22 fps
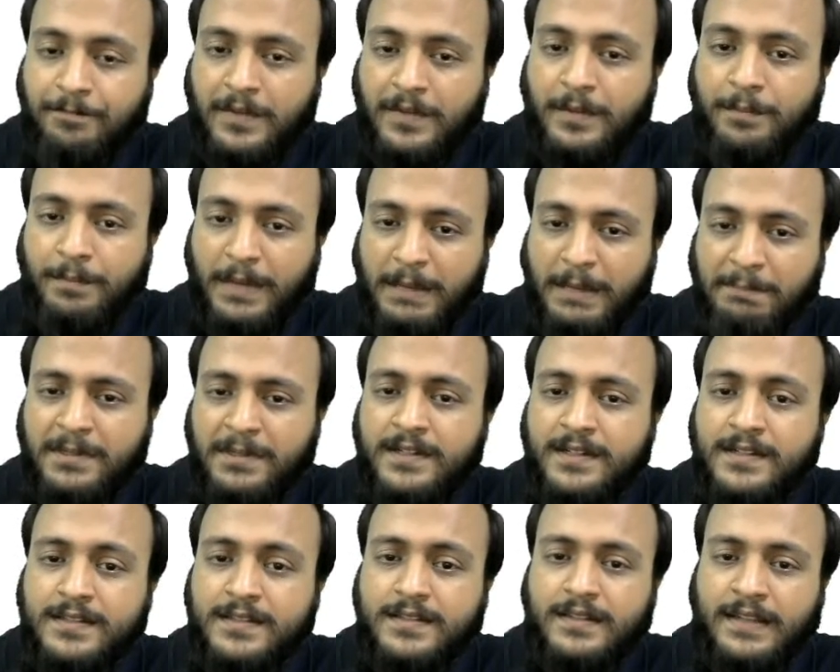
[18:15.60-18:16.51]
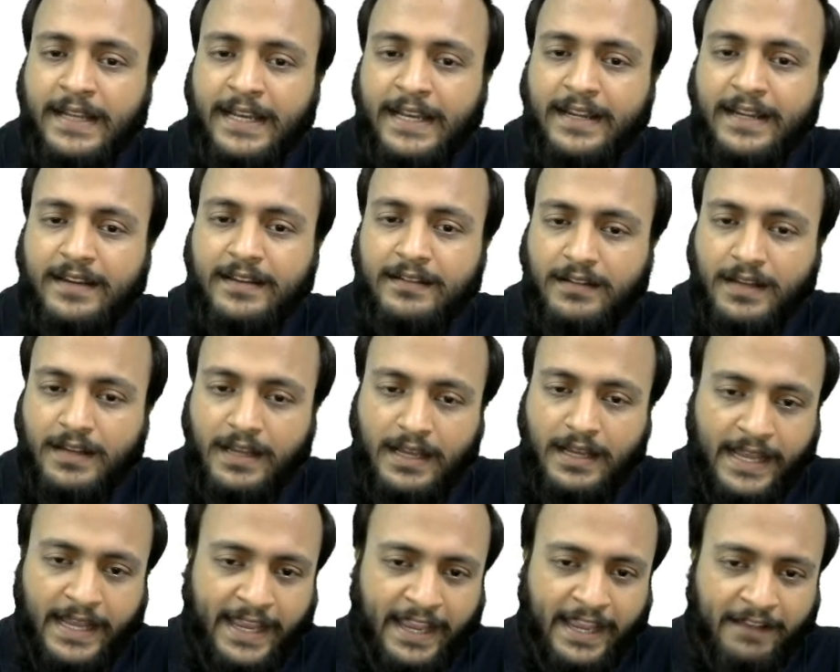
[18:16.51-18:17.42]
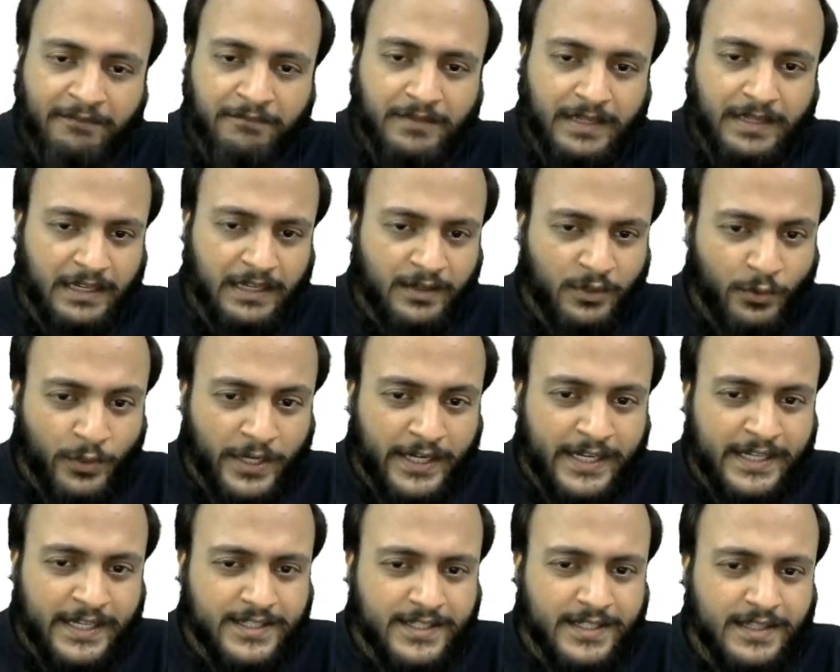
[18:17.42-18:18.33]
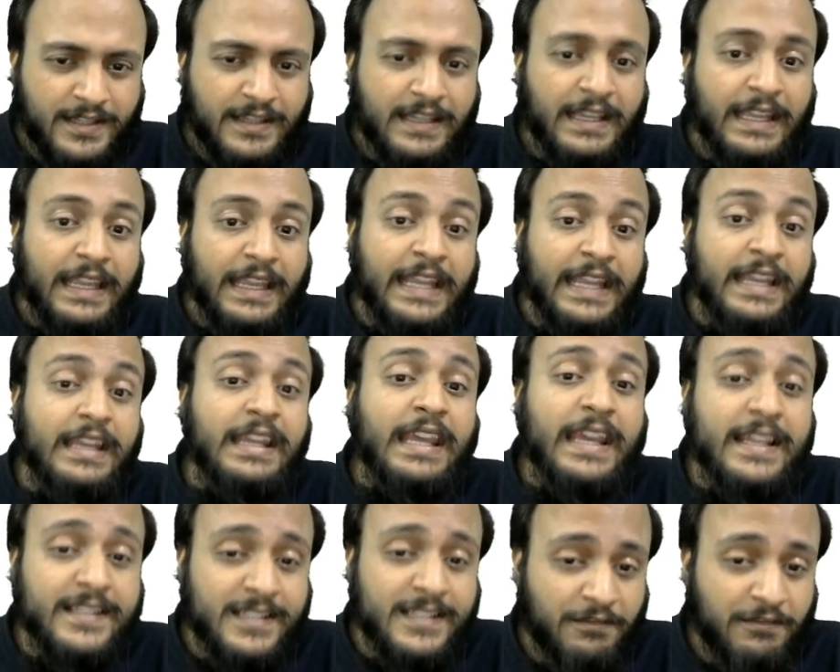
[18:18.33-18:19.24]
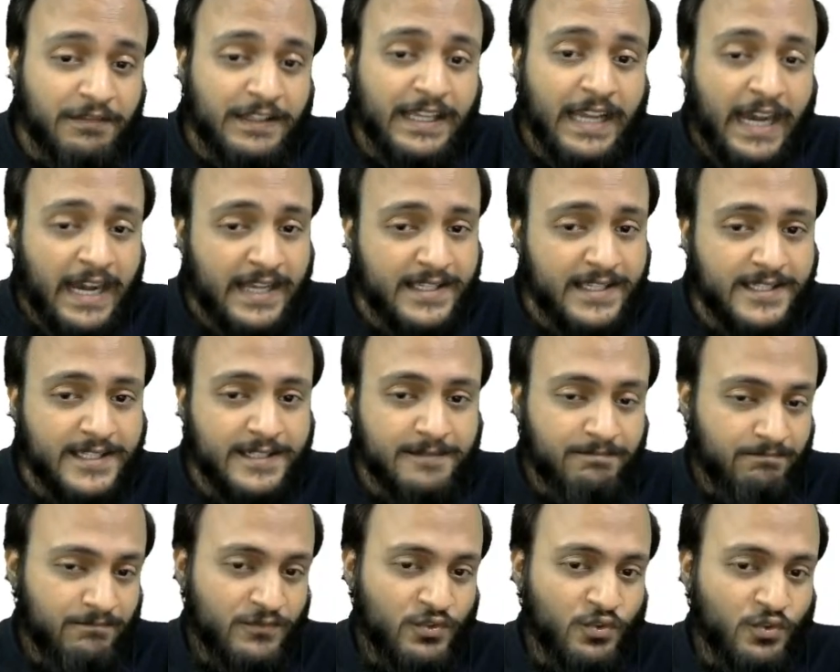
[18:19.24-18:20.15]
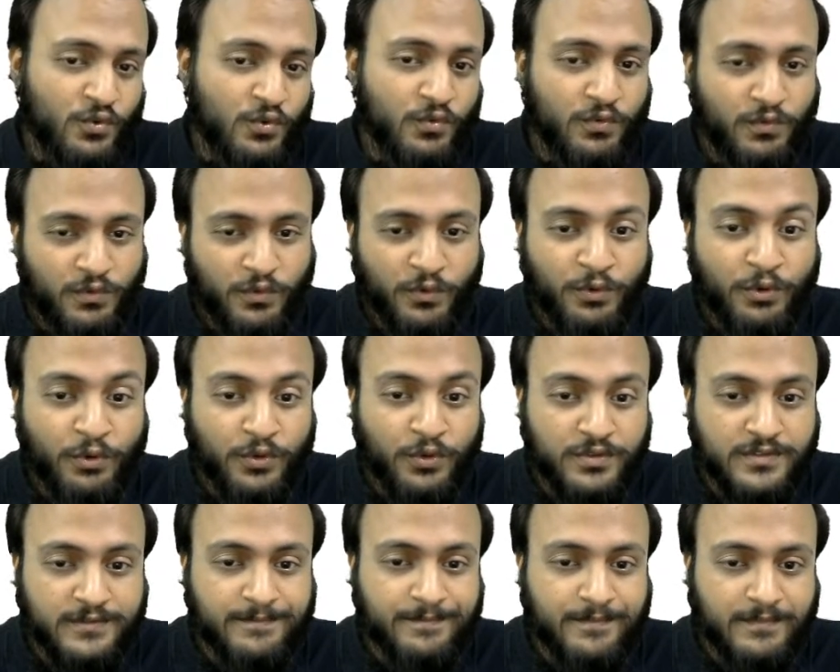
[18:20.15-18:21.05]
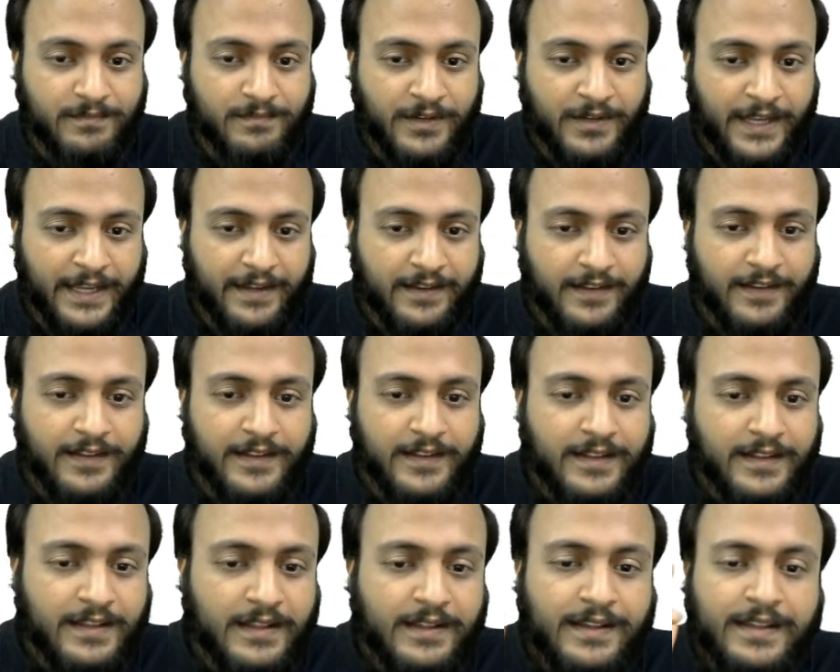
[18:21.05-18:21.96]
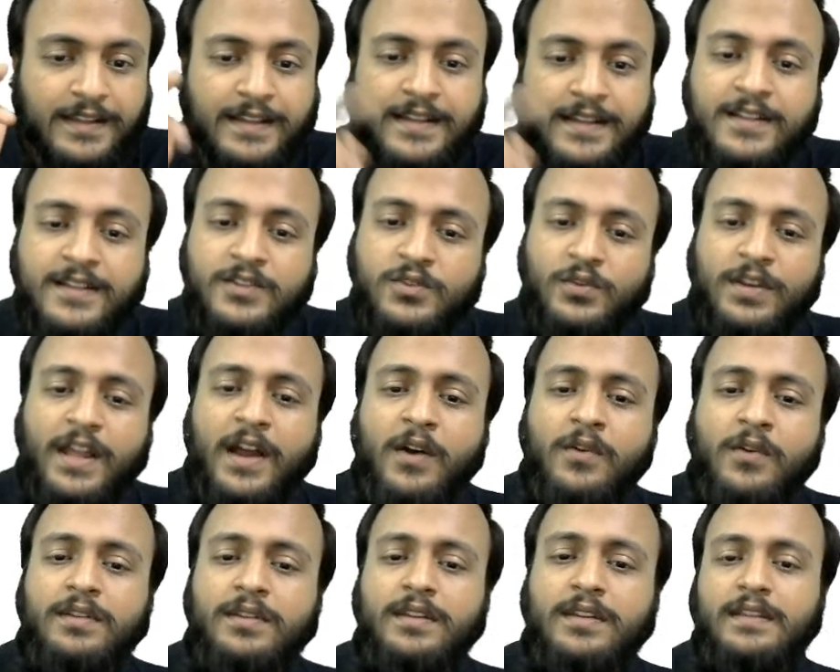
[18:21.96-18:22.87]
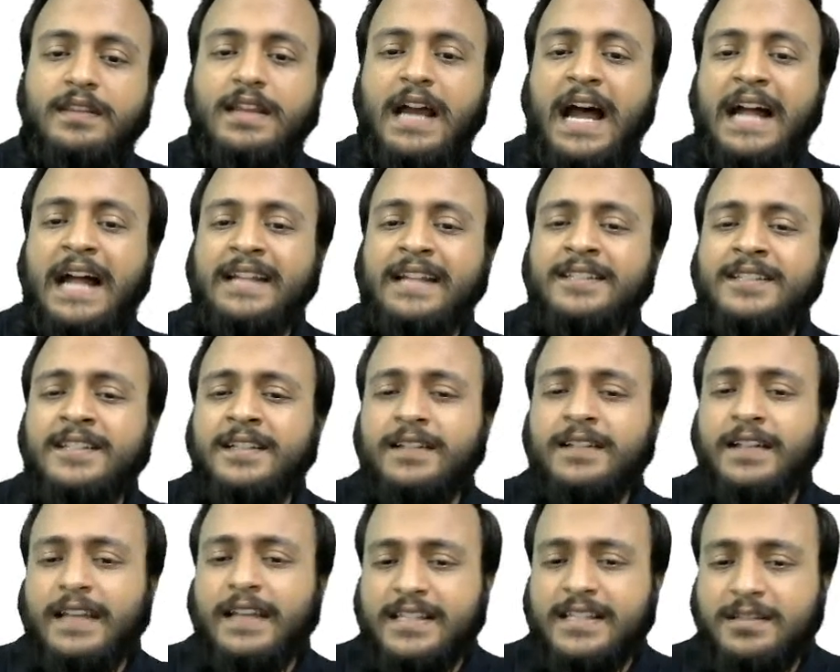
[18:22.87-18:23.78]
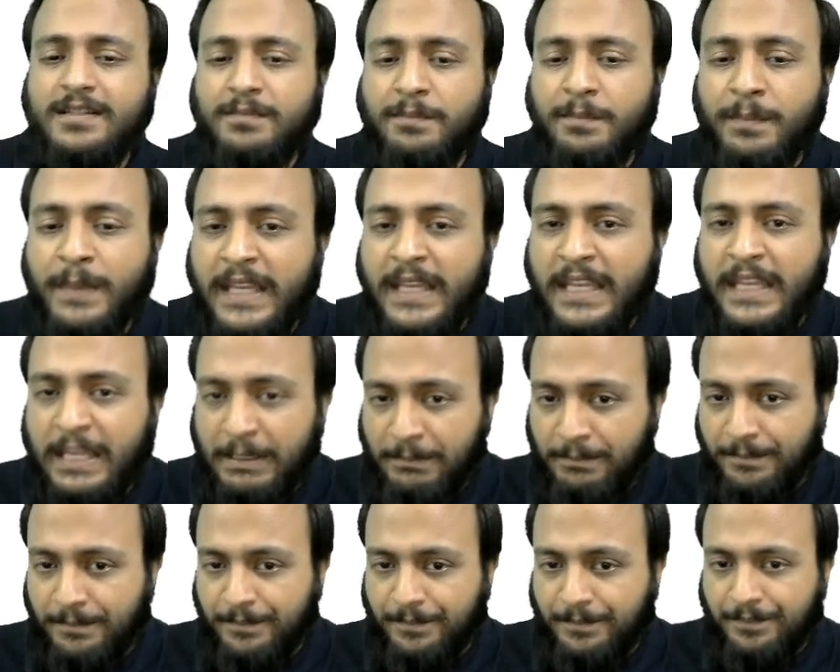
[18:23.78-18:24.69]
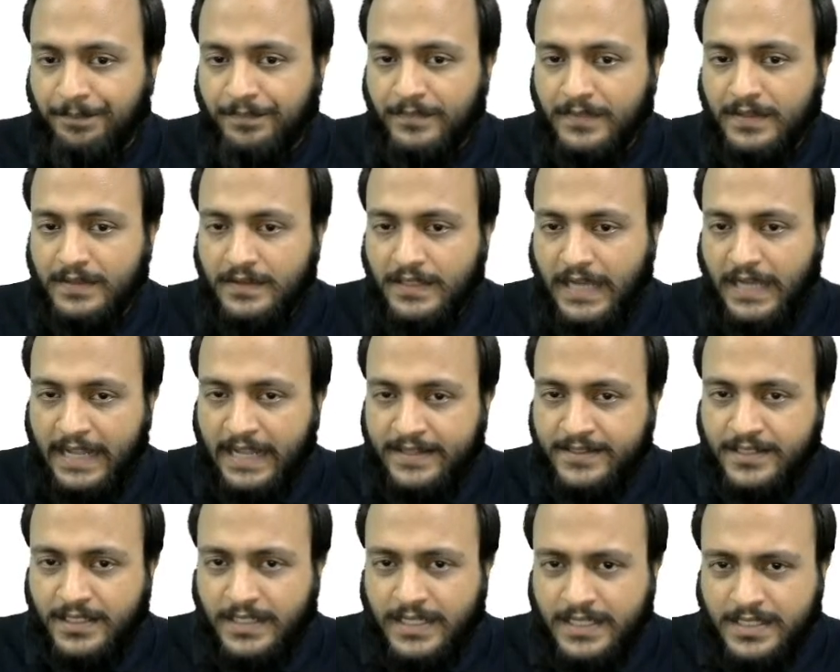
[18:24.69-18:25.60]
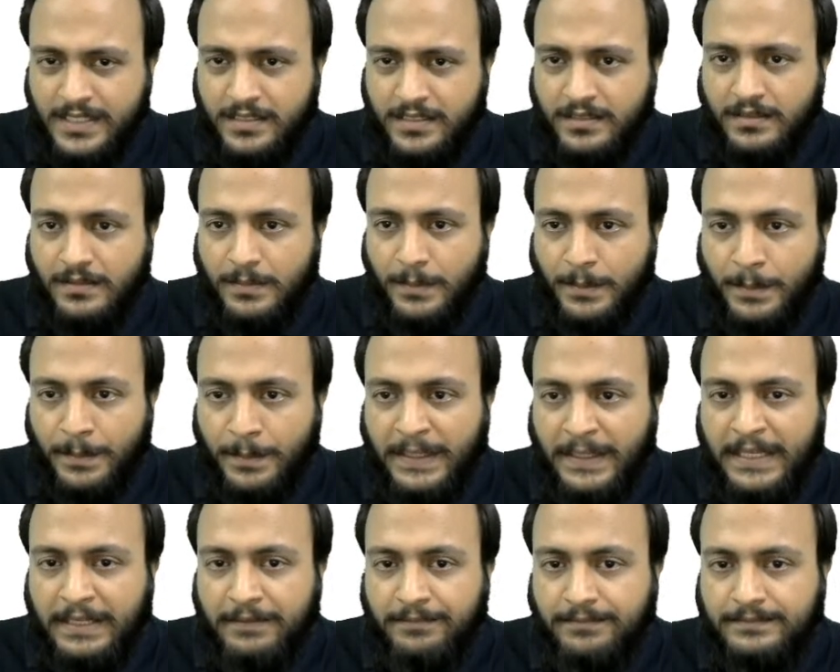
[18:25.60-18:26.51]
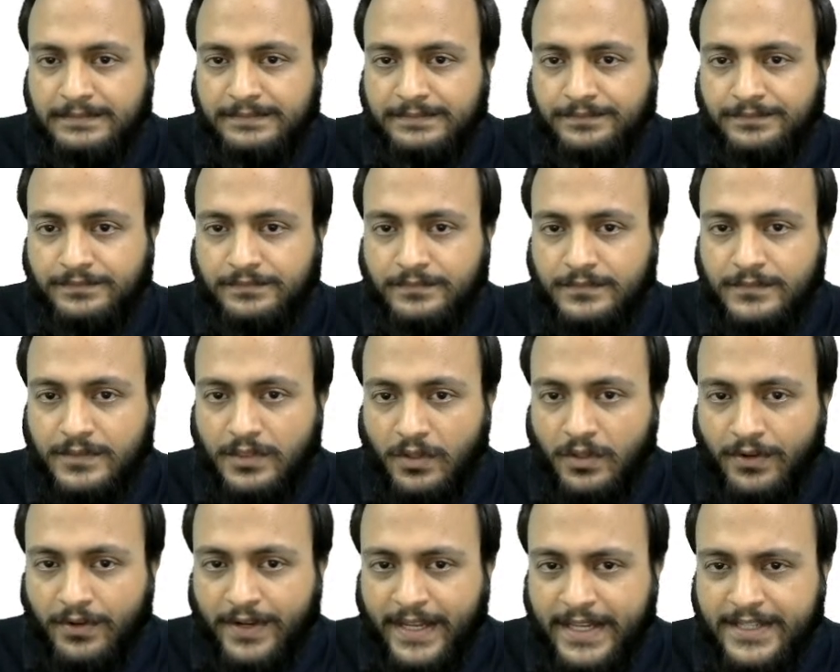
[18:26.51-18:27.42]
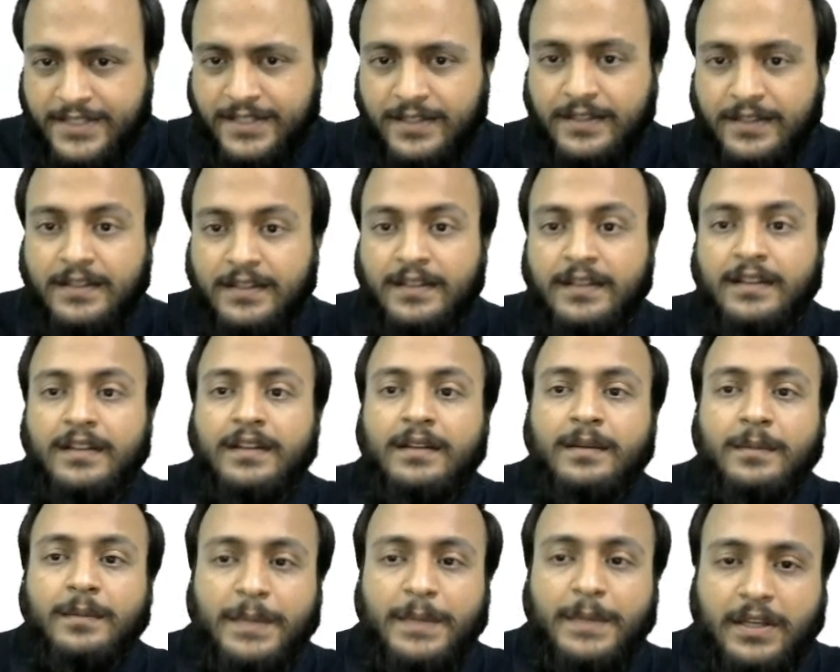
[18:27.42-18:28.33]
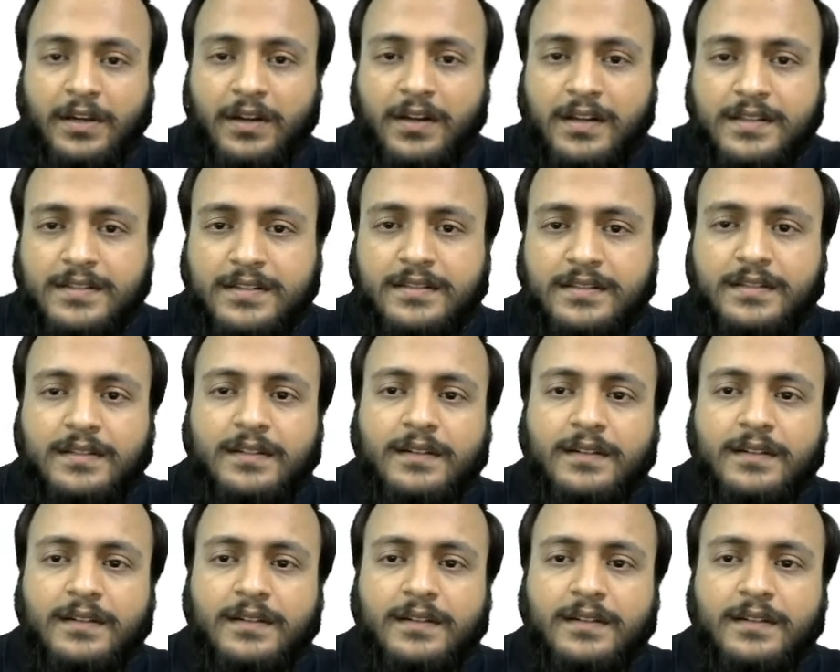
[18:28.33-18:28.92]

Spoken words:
papers, right, I have included it in case if they ask. So who knows, right? So now answer is B. The answer is B. All right, because